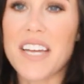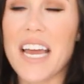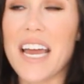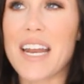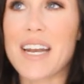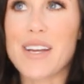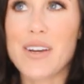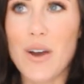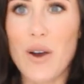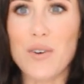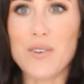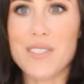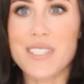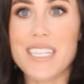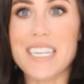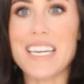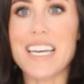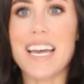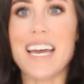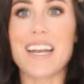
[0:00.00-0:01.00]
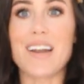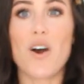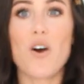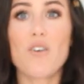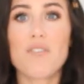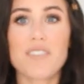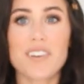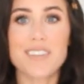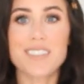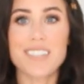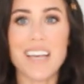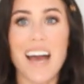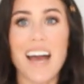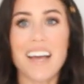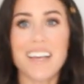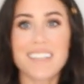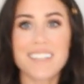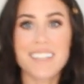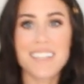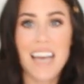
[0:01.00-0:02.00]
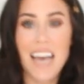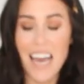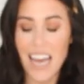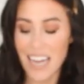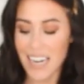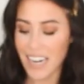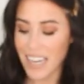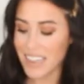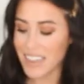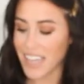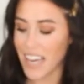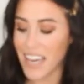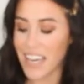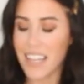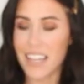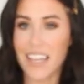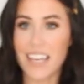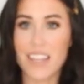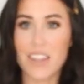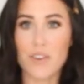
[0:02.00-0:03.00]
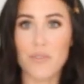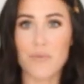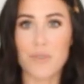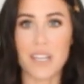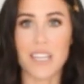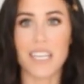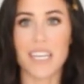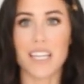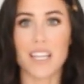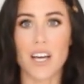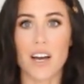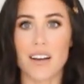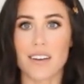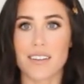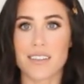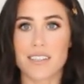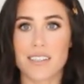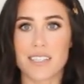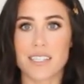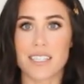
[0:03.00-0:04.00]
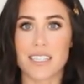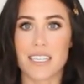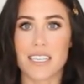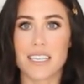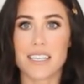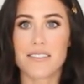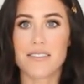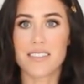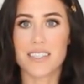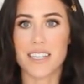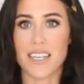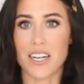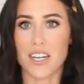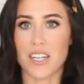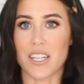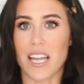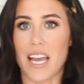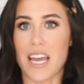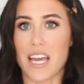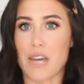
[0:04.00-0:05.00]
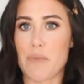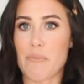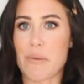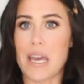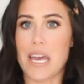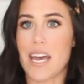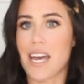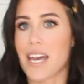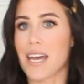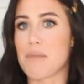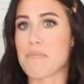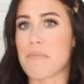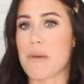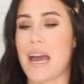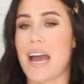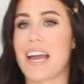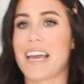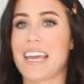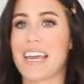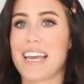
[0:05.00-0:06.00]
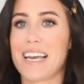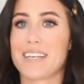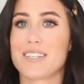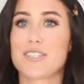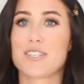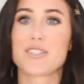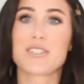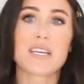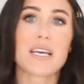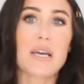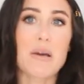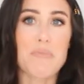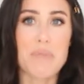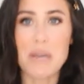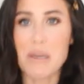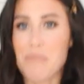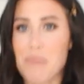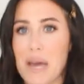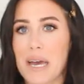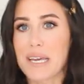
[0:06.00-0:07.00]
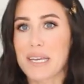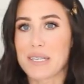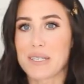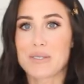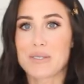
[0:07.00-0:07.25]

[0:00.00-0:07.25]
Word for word: and cozy and oversized, and I like like the really long sleeves that are like big and baggy. It's just like a big baggy